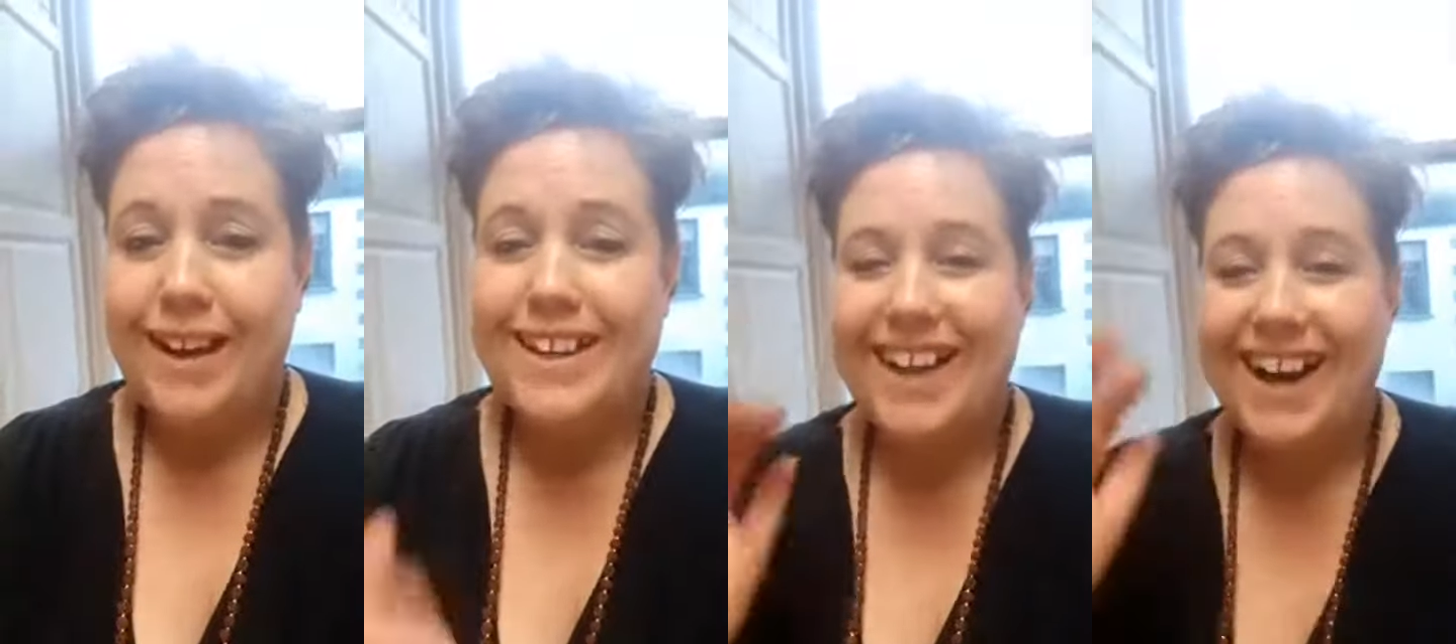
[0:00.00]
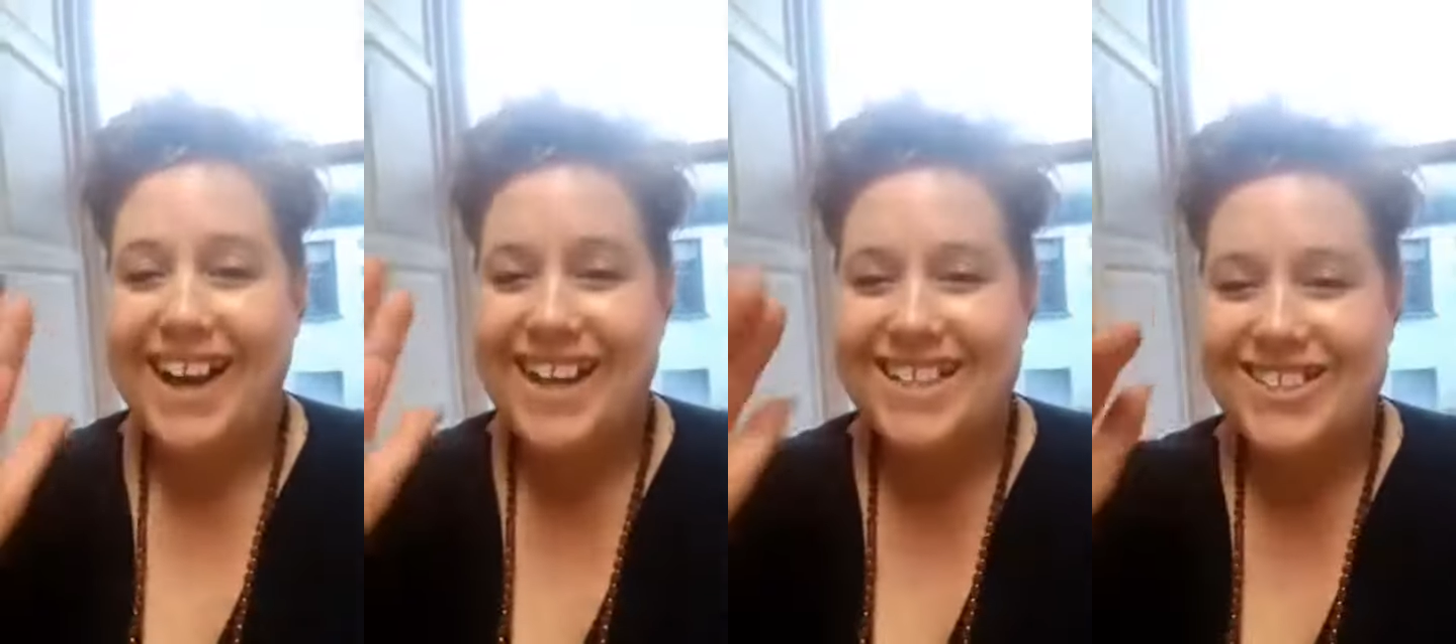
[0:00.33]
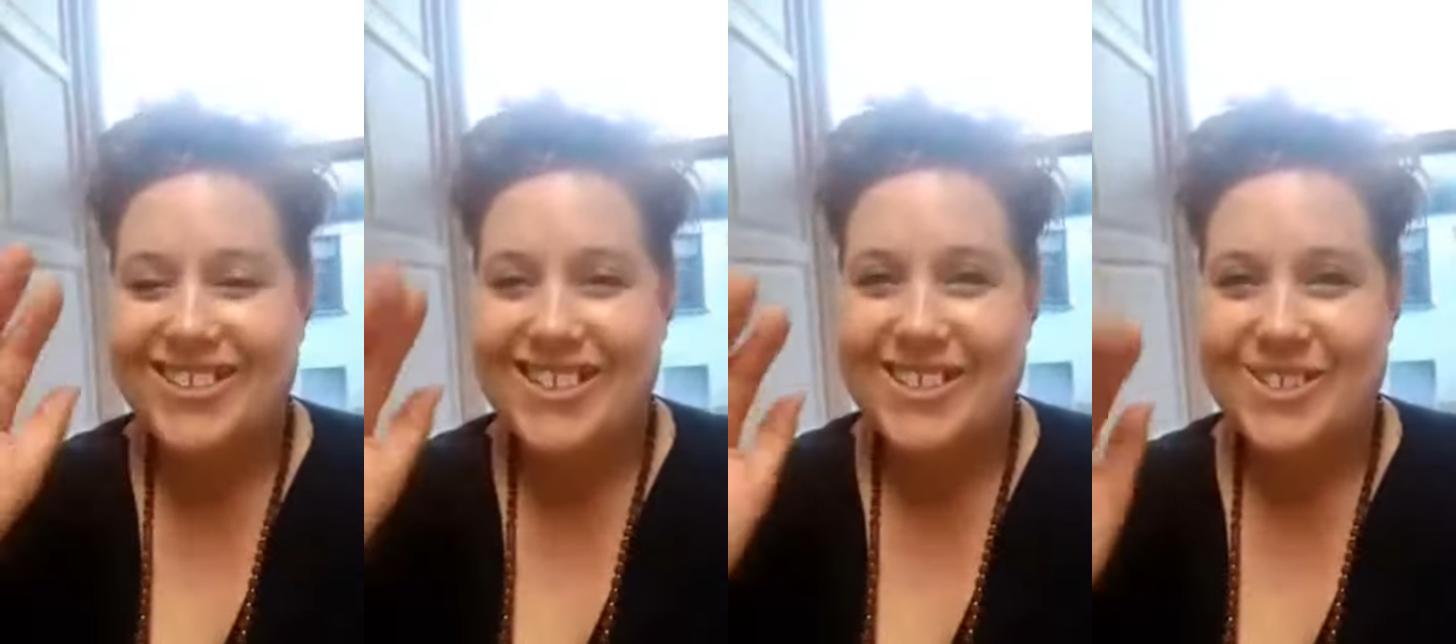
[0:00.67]
Hi,
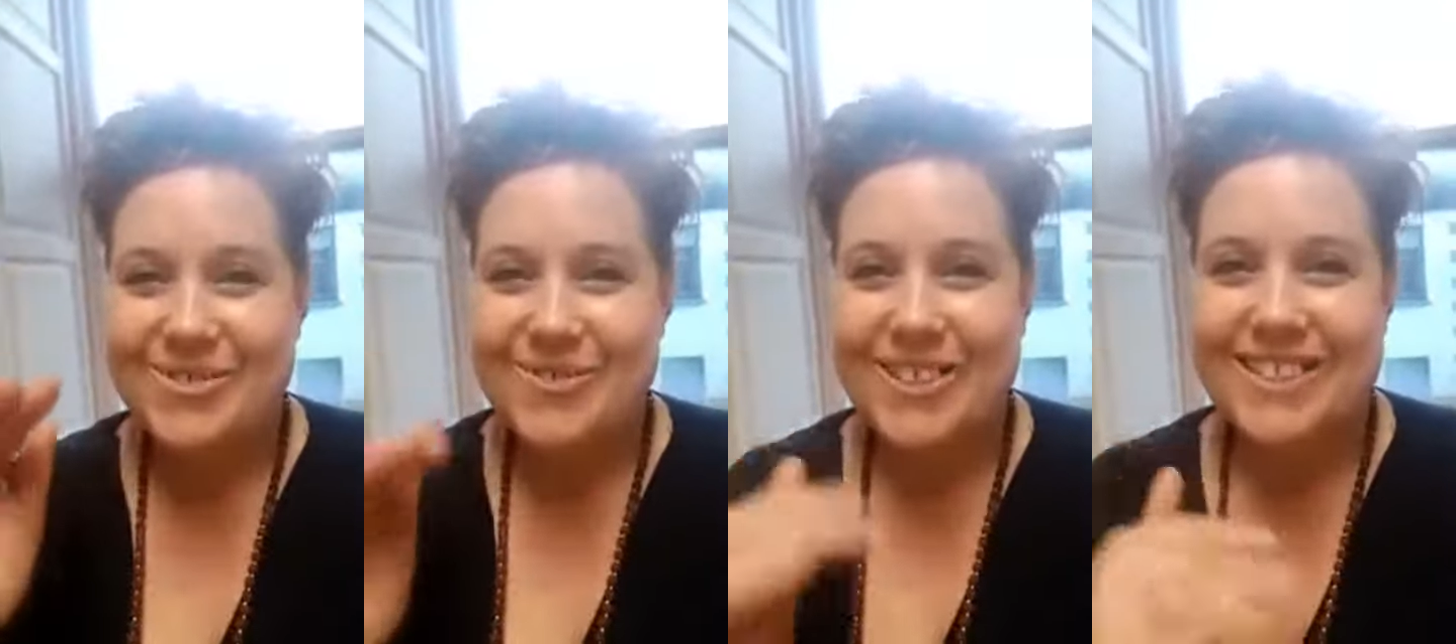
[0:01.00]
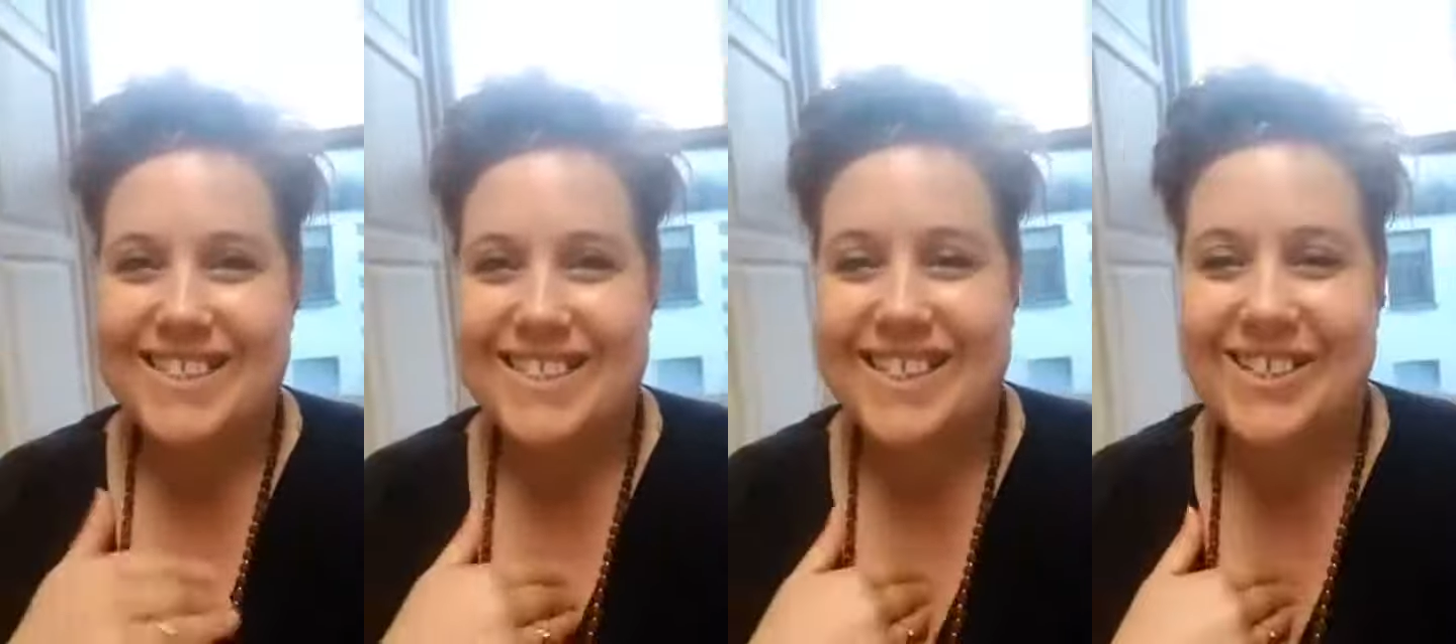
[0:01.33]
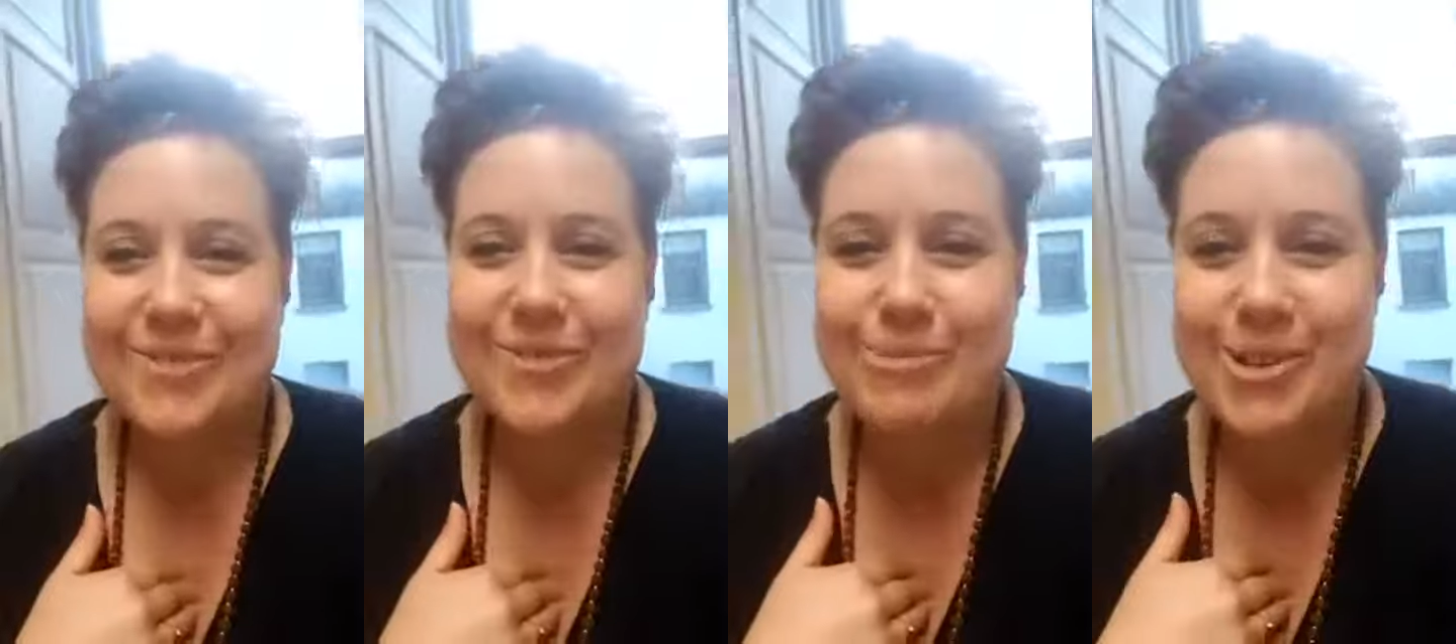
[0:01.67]
Joseph, good to hear
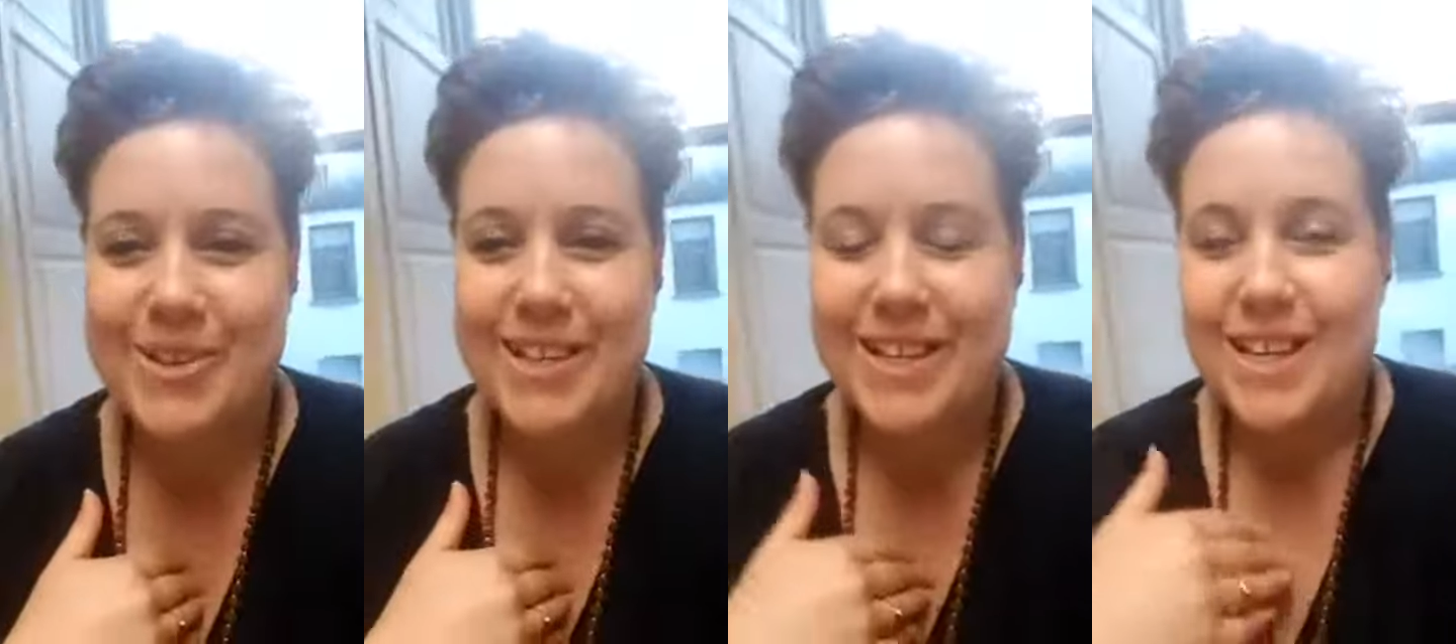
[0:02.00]
from you.